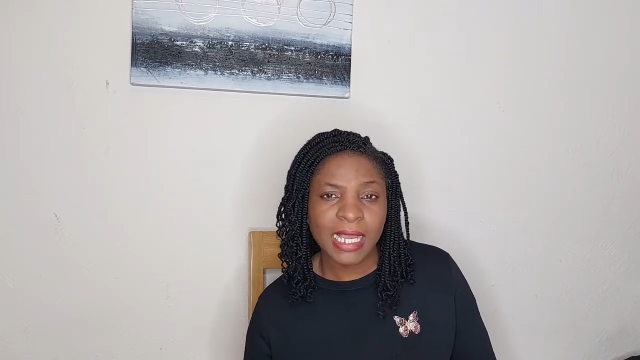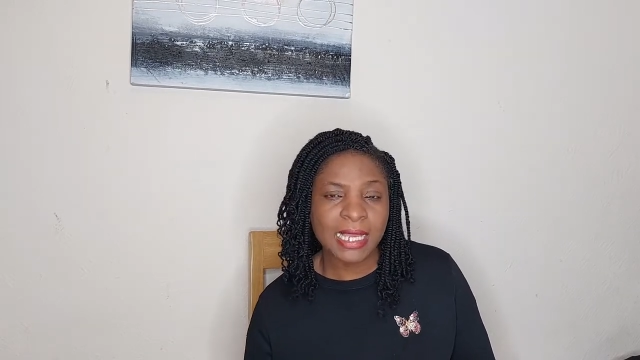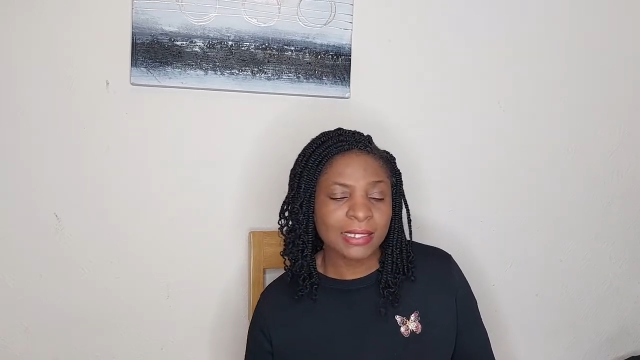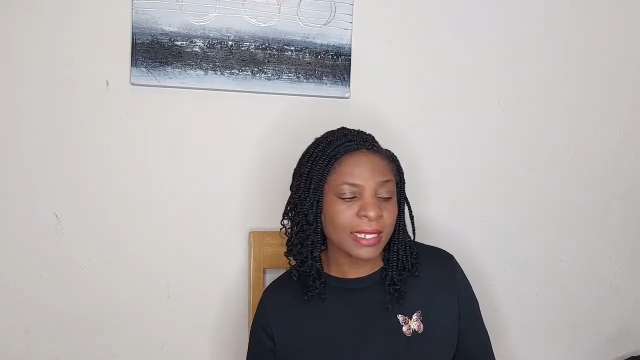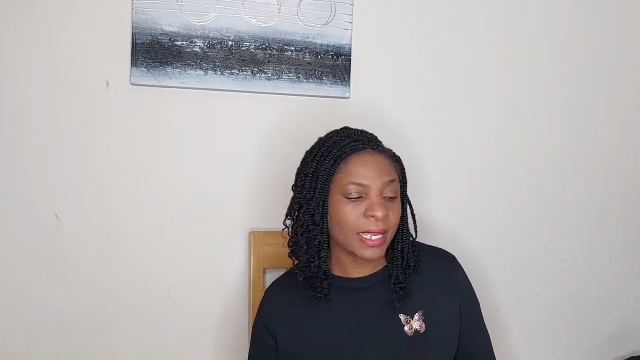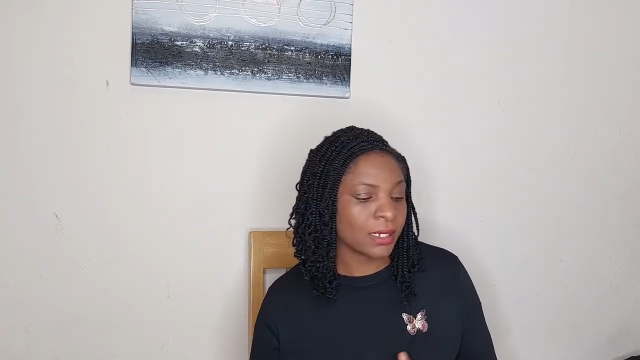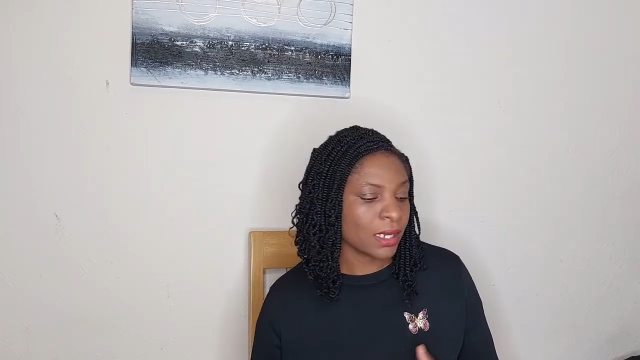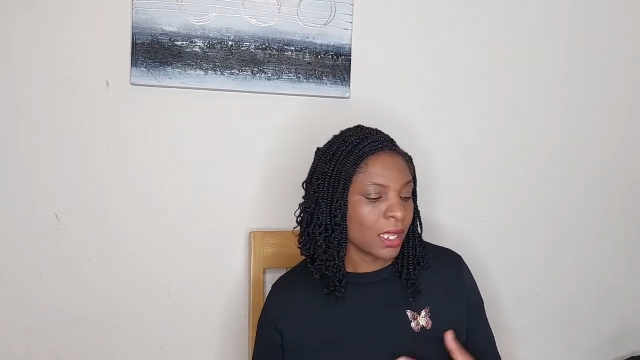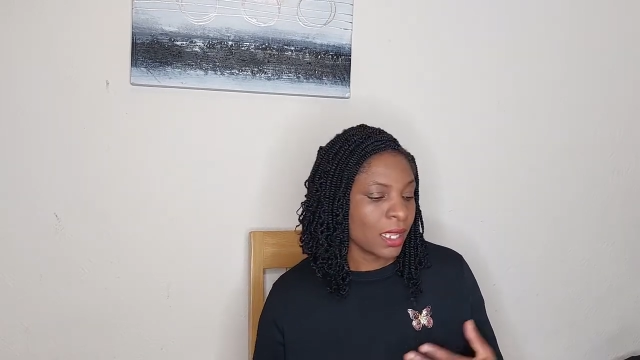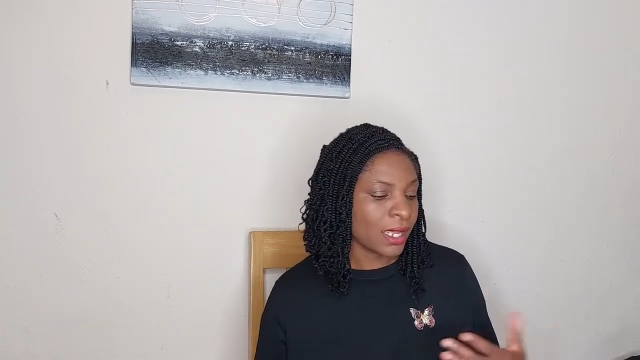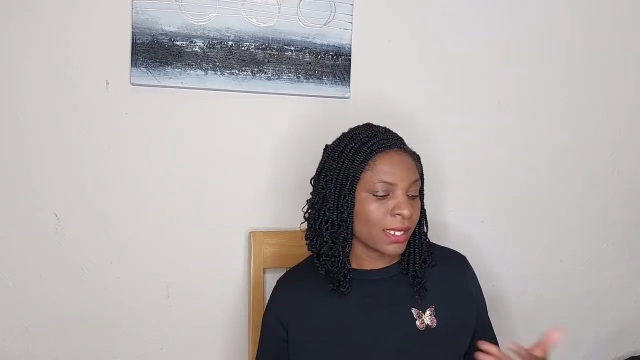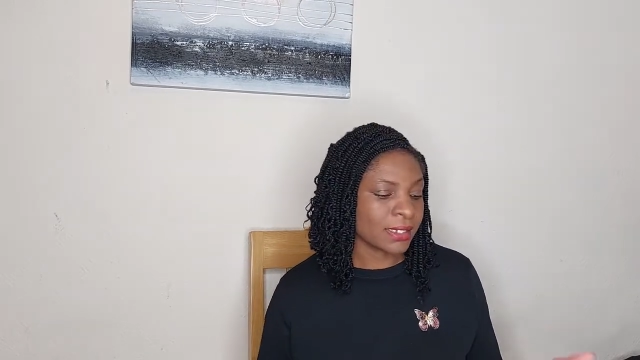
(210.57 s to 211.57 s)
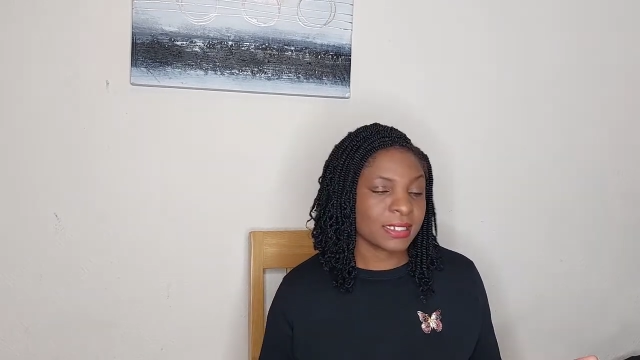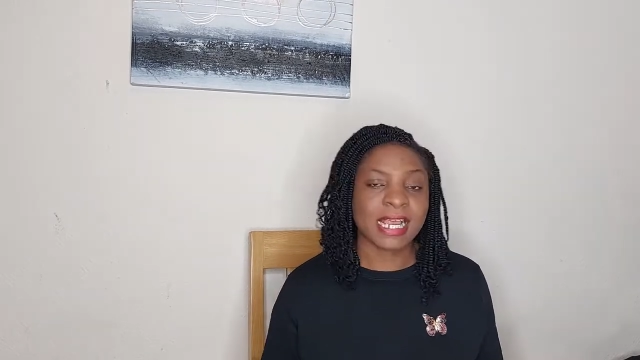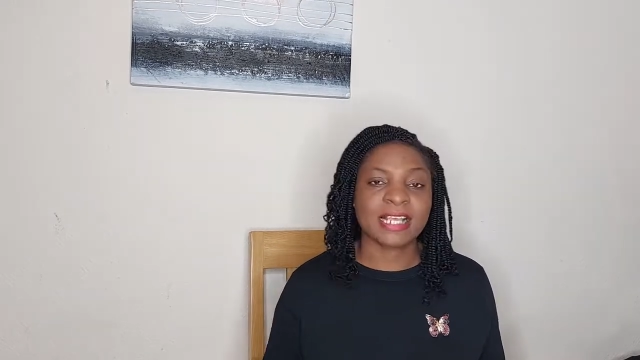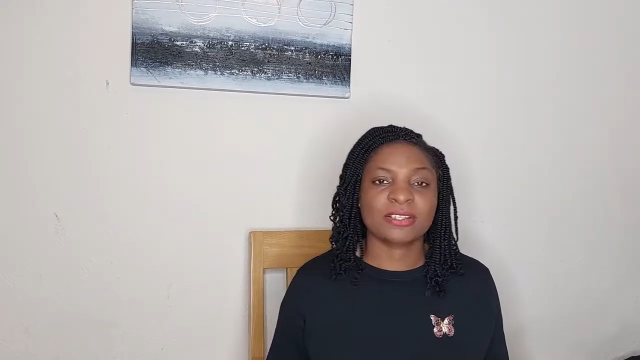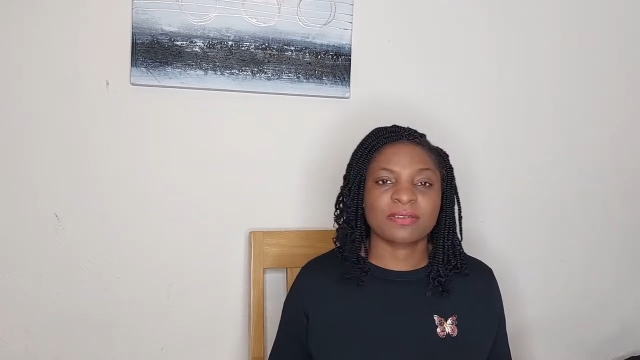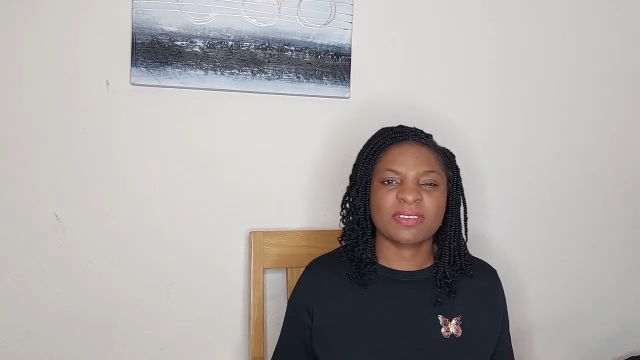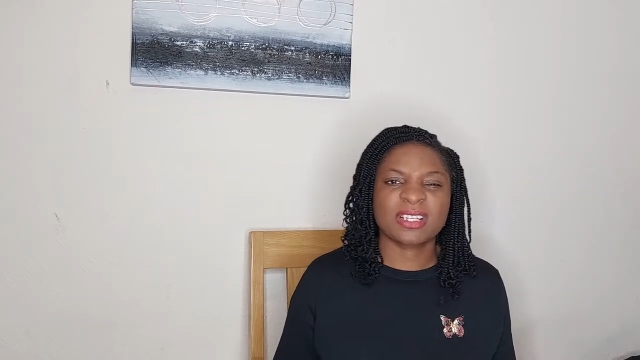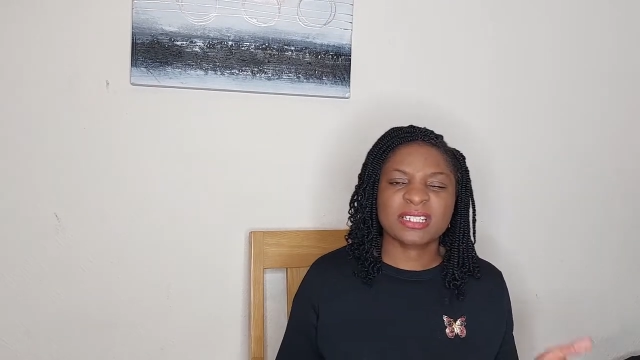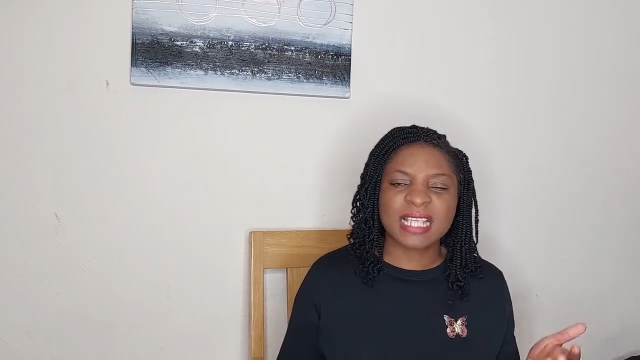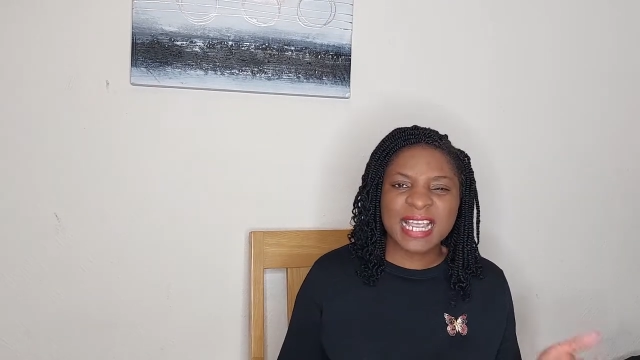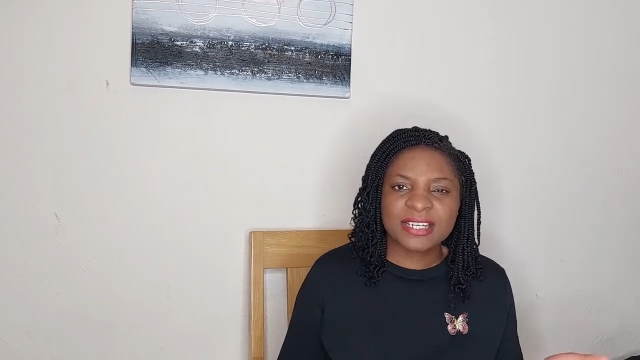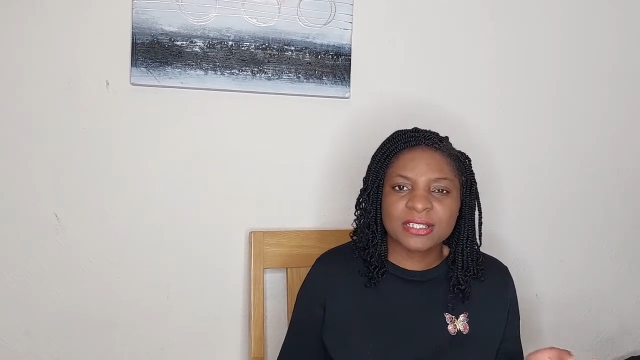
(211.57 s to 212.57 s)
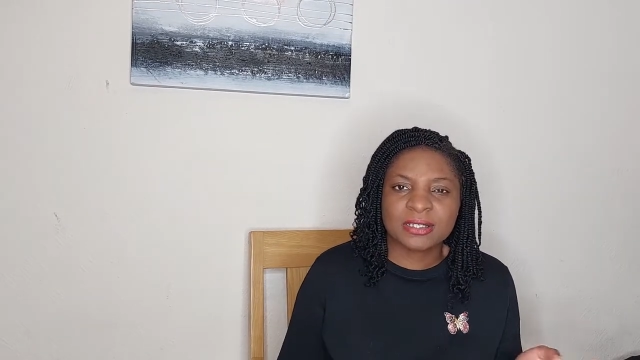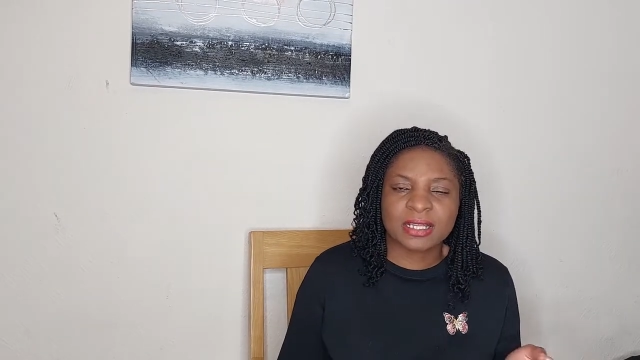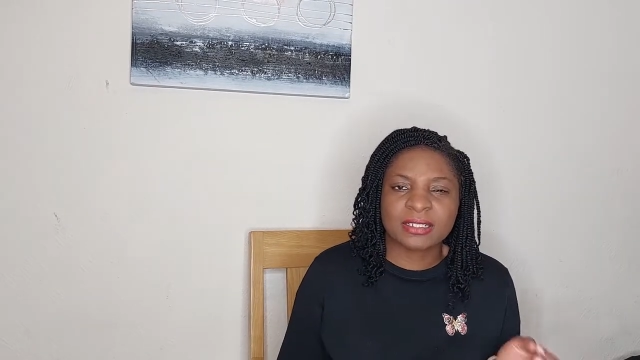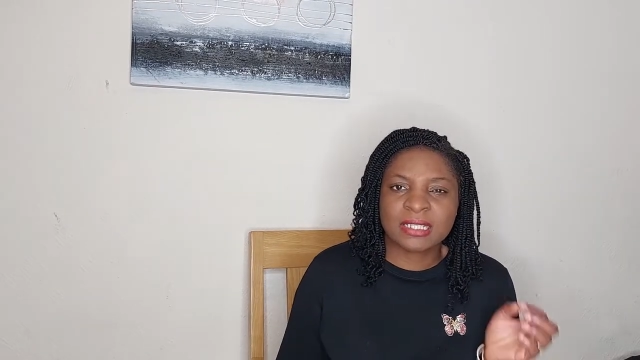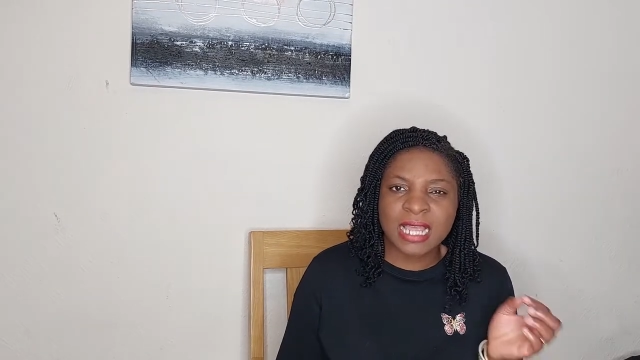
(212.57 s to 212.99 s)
and then a slice of a tiny